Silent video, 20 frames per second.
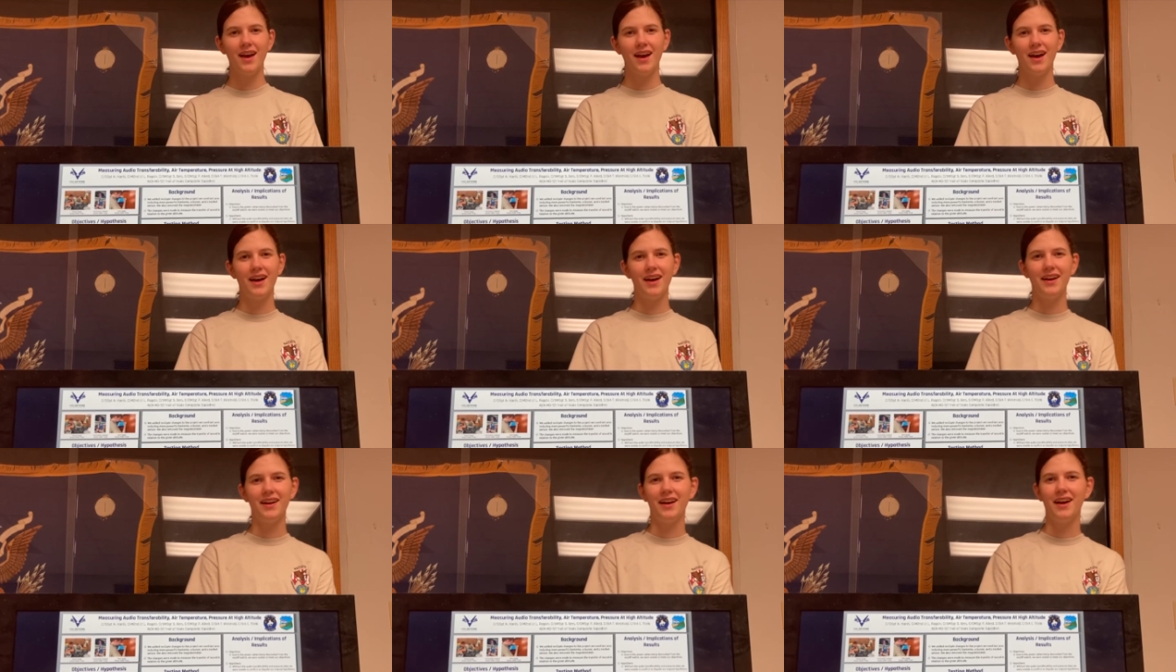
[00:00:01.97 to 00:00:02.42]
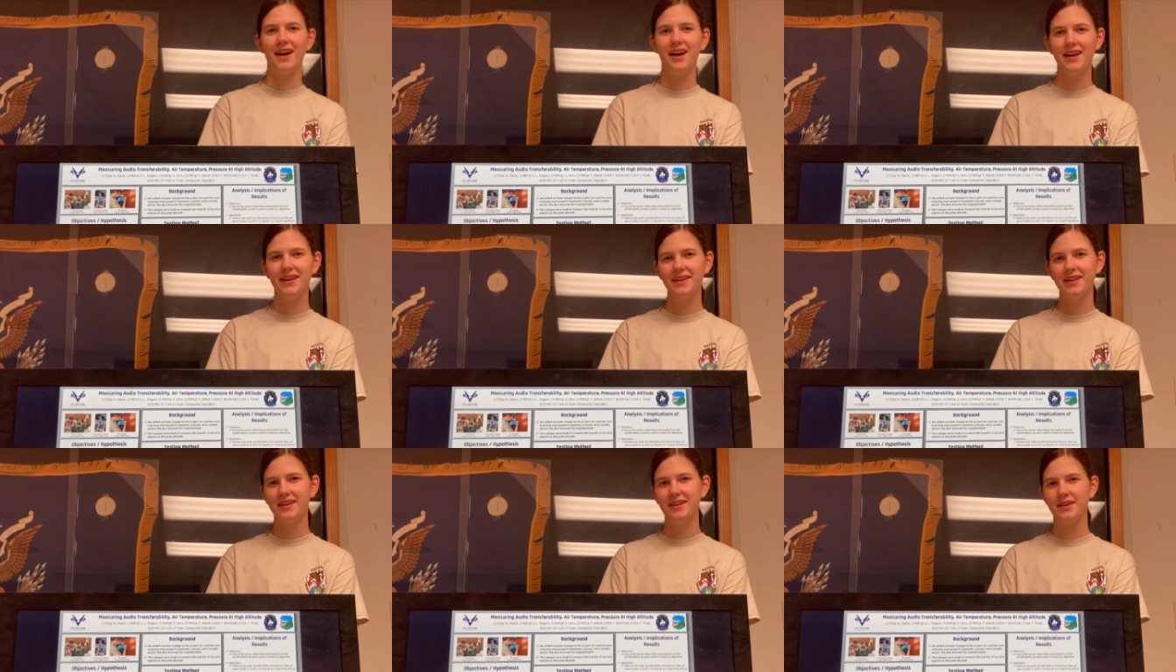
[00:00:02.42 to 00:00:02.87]
Hi,
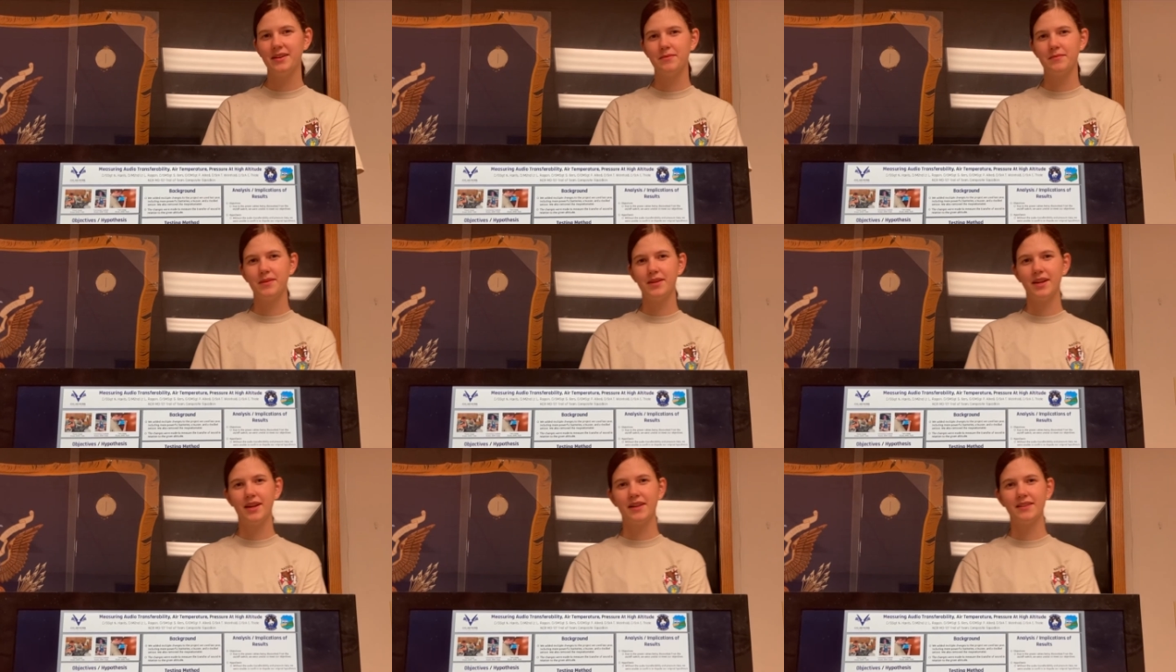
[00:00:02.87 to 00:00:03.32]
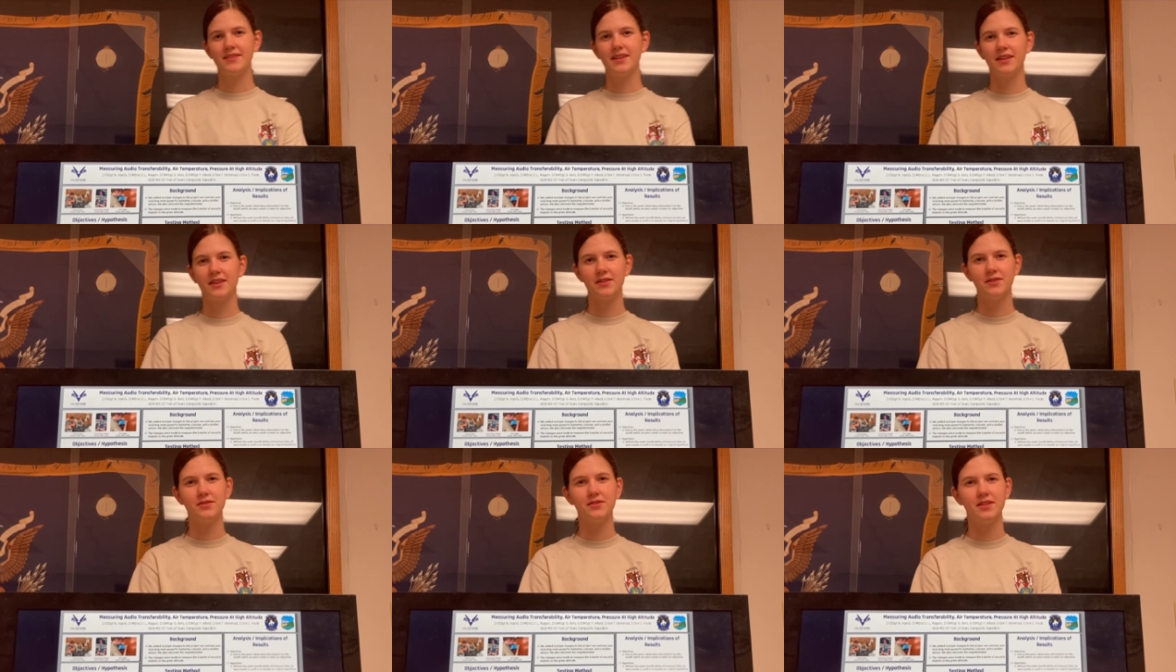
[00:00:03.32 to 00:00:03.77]
I am Cadet
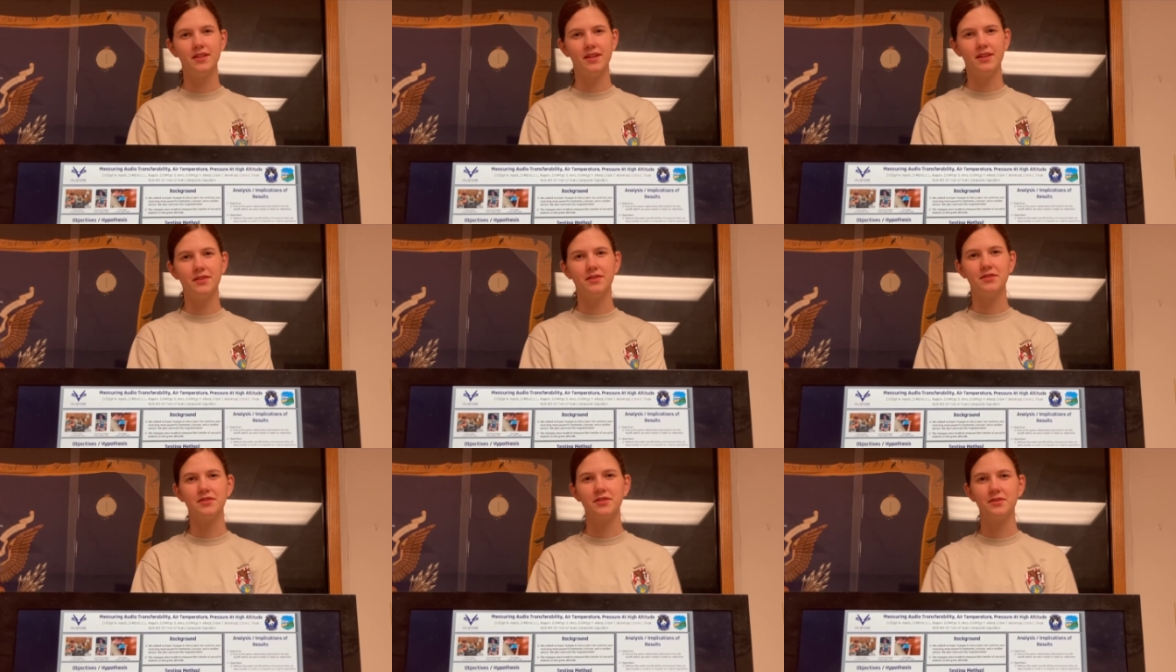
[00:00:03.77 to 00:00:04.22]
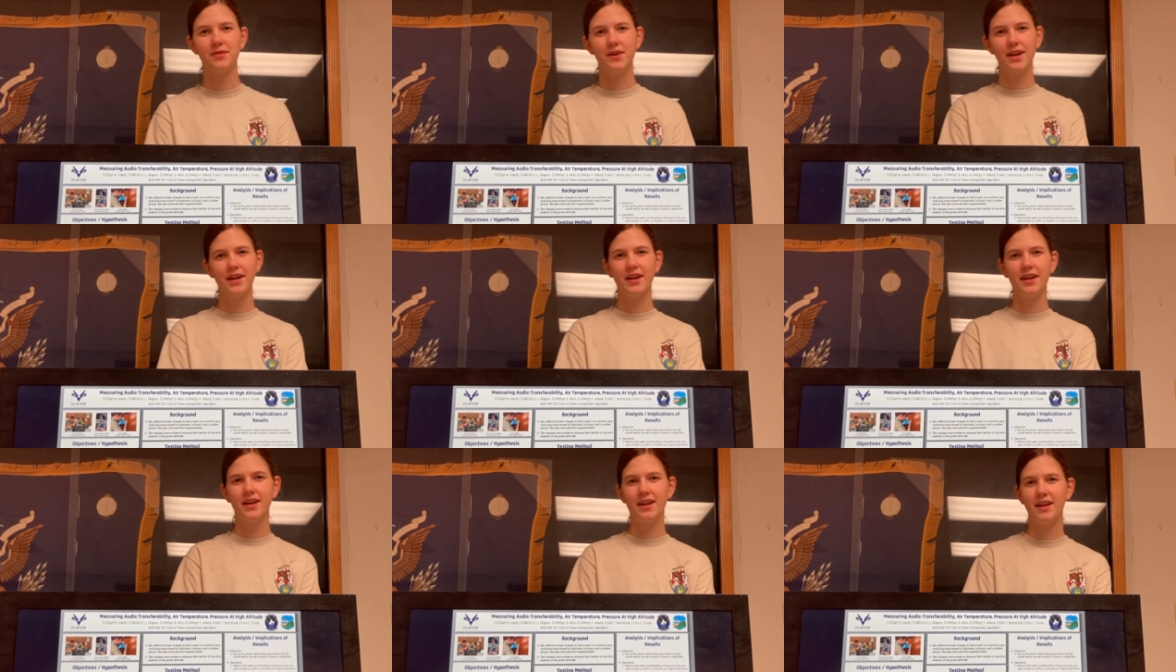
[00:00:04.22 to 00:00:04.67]
2nd Lieutenant Larissa
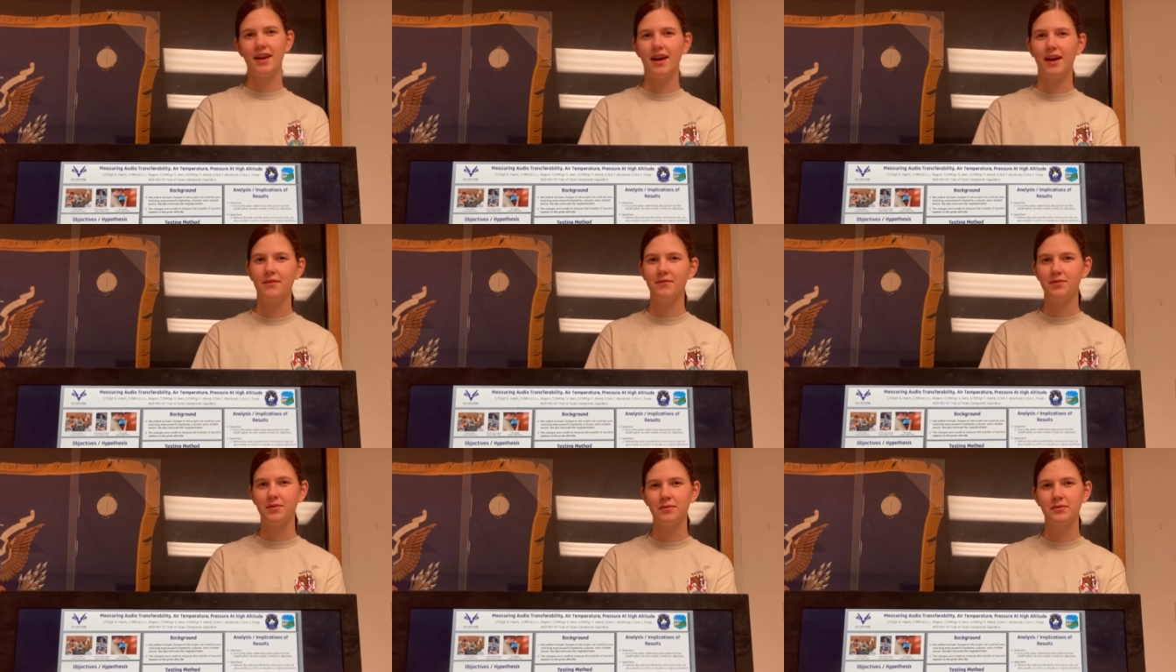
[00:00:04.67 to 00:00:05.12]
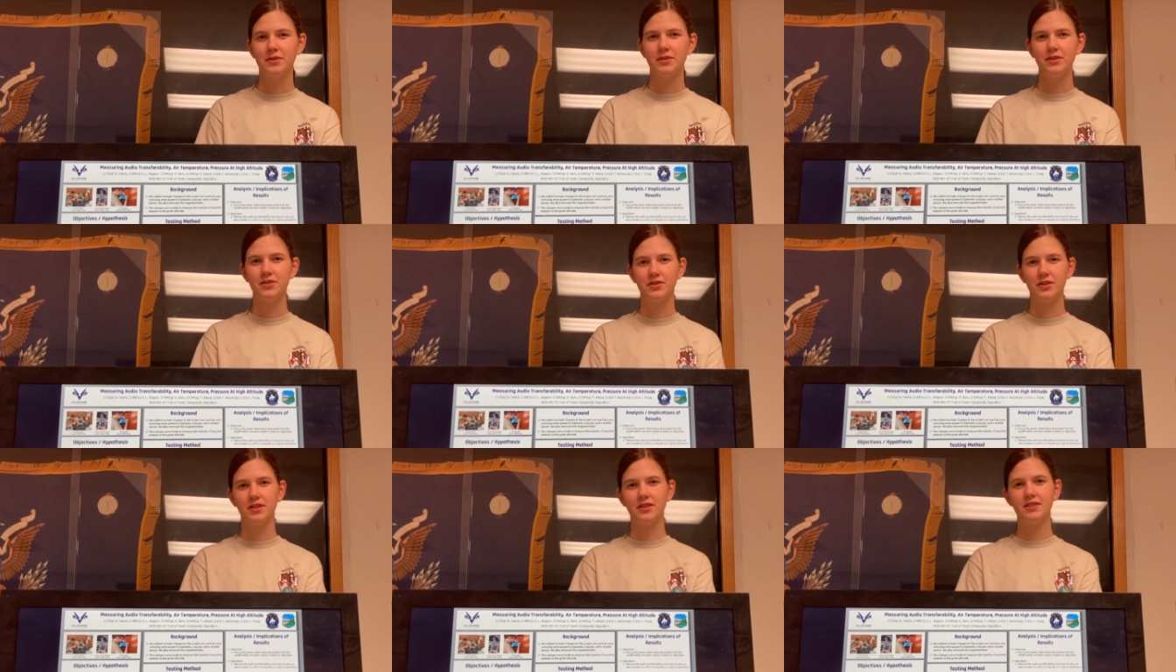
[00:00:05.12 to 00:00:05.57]
Ragain. I'm from the
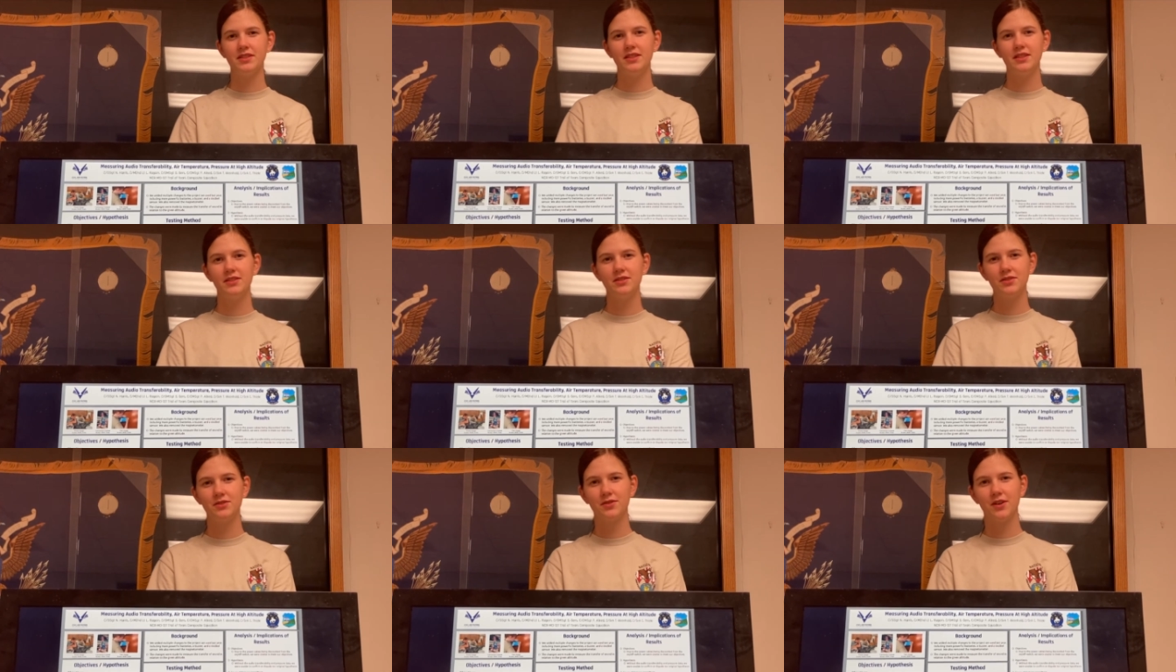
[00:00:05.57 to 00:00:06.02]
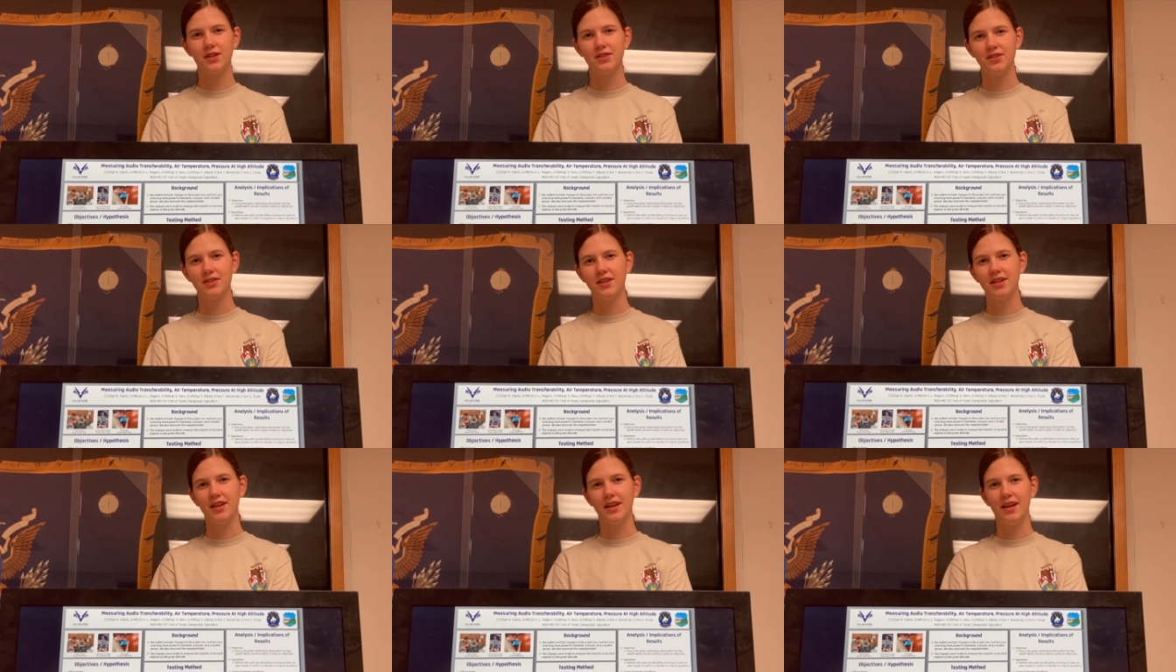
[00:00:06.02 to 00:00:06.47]
Thiele
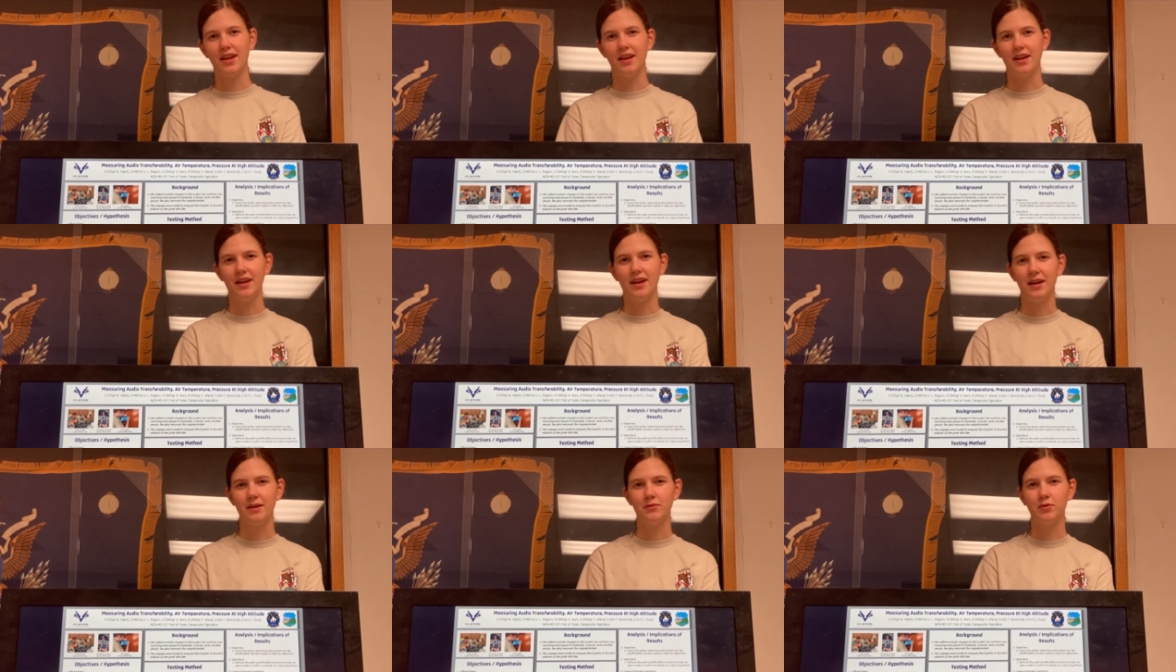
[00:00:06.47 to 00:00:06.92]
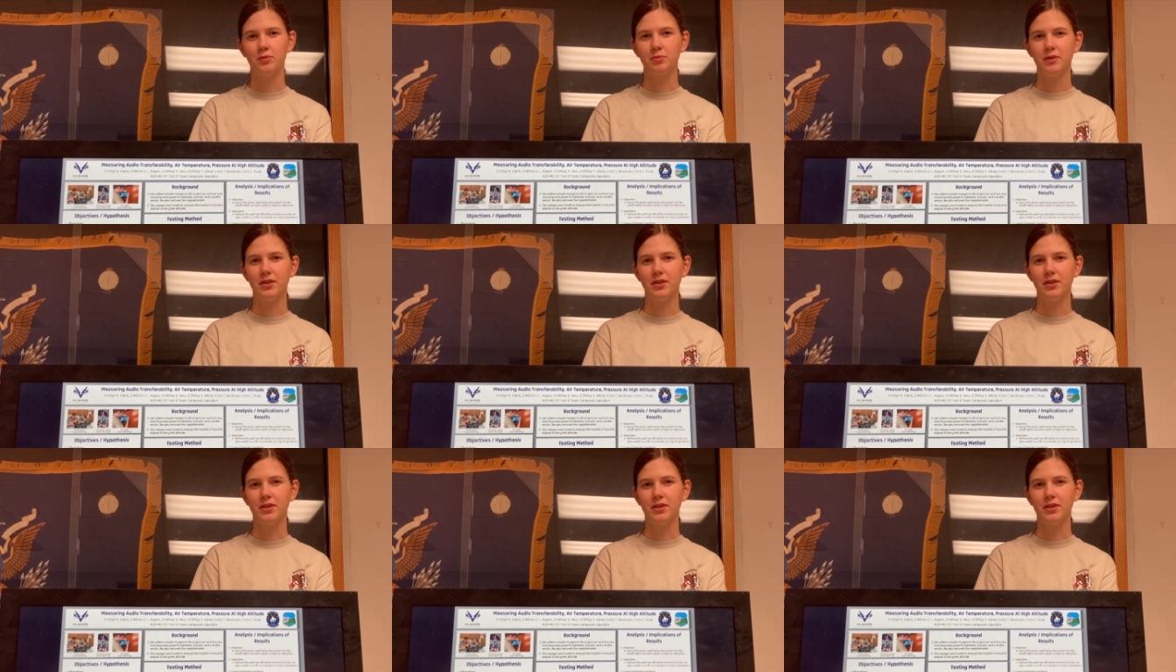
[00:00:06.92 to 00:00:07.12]
Squadron, and I will be